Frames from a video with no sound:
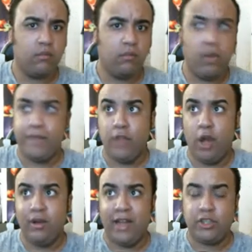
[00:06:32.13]
With no
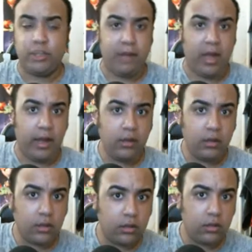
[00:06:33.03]
logic behind,
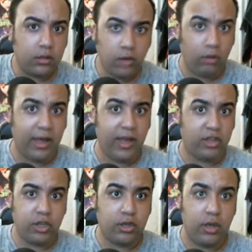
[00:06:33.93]
no
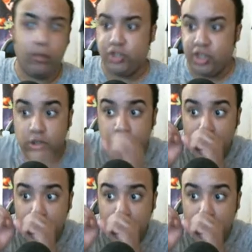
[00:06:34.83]
logic, it was just